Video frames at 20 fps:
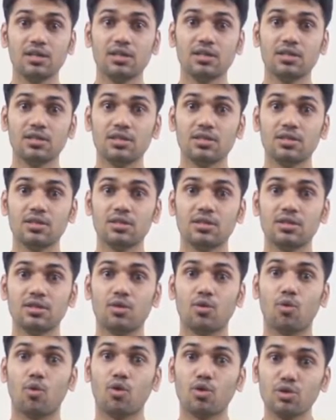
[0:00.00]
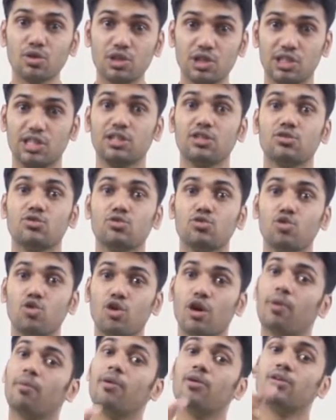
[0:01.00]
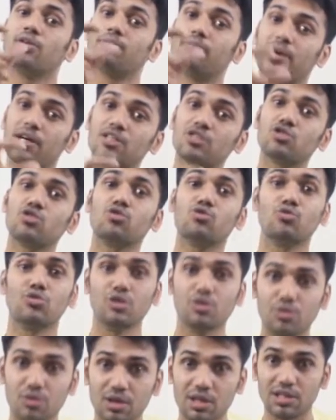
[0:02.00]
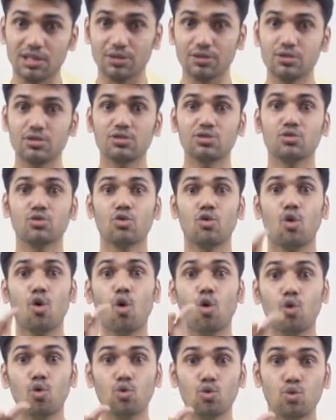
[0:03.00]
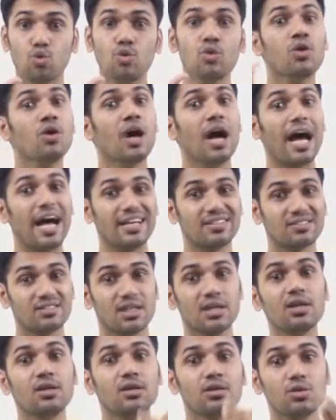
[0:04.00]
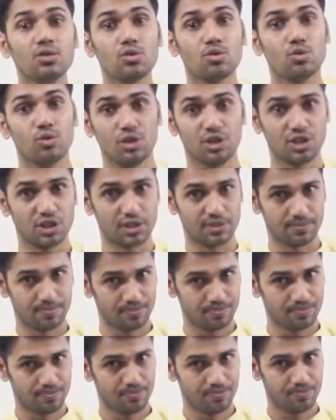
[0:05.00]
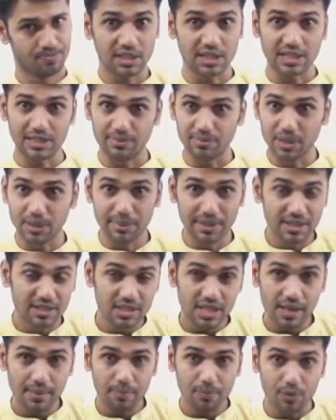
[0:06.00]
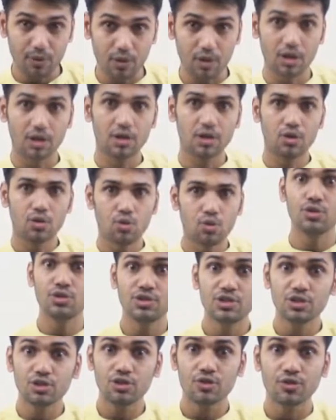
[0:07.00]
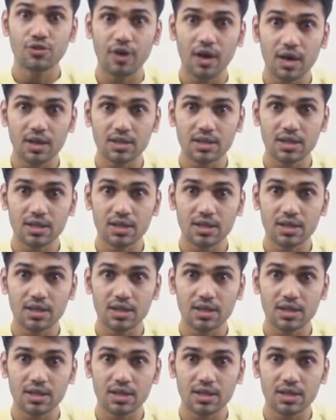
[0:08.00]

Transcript: wanting to know about a person, we will use who as the question. Give them example. Who is your father?